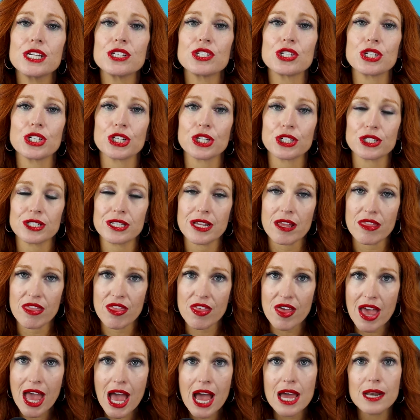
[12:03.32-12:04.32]
easier to
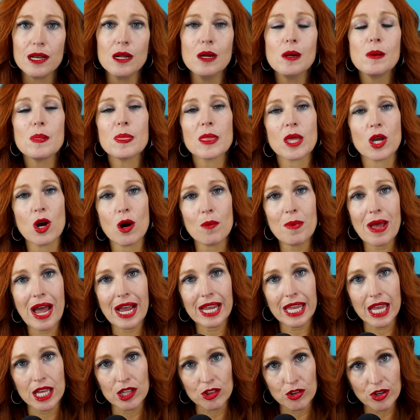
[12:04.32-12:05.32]
then go
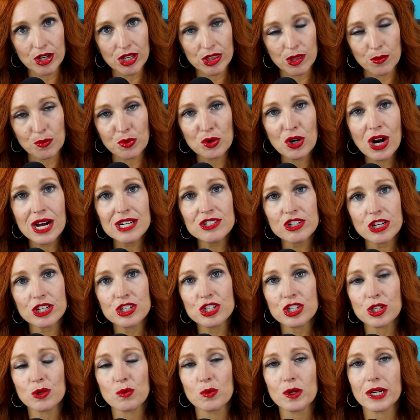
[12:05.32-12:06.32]
back and look at the
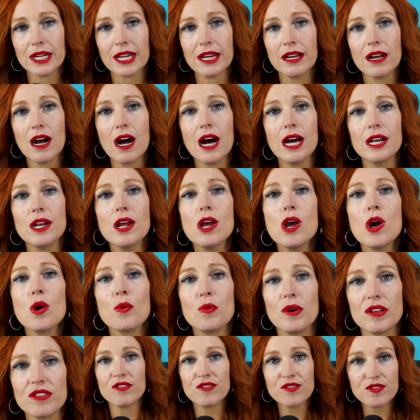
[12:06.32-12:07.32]
project you're working on
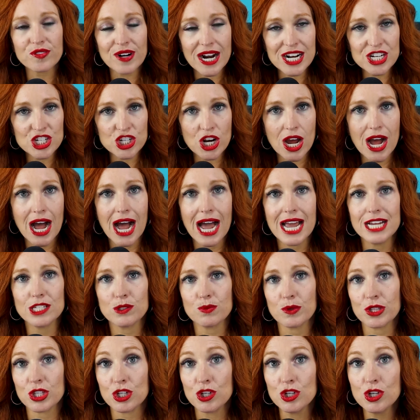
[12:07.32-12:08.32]
with fresh
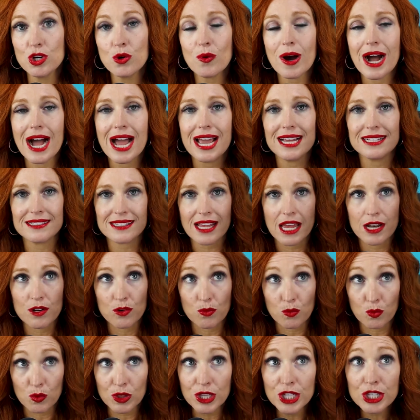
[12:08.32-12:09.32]
eyes, with new eyes.
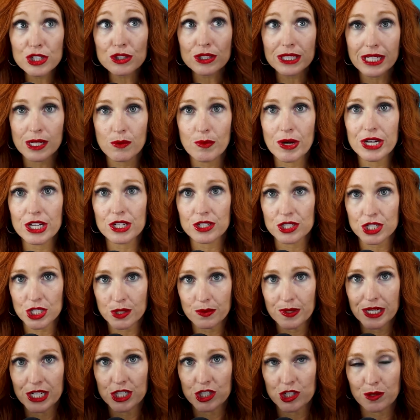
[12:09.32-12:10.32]
And literally what you're
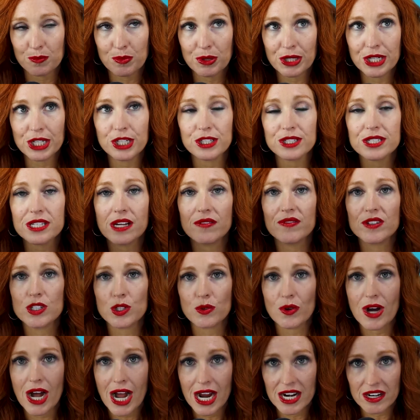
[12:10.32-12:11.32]
doing is you're putting yourself
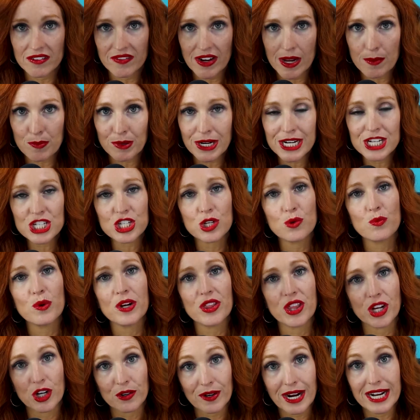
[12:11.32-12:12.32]
into a higher vibration
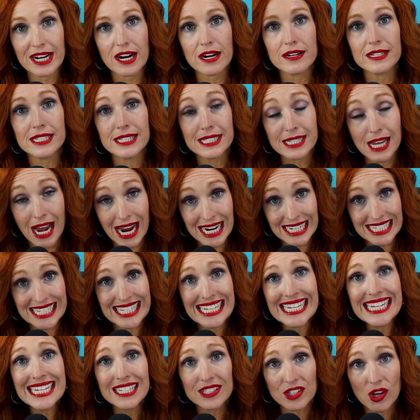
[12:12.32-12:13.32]
where the great
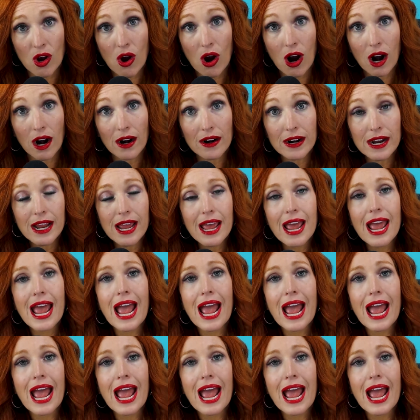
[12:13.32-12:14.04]
ideas are.